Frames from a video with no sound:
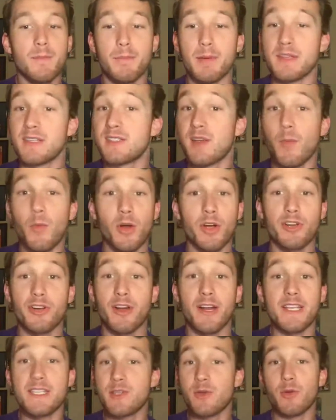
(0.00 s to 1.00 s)
but someone
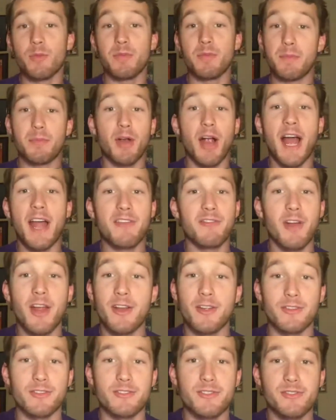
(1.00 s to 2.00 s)
crazy would be Brian
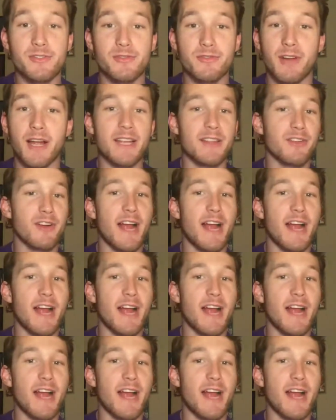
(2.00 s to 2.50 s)
Reynolds, right?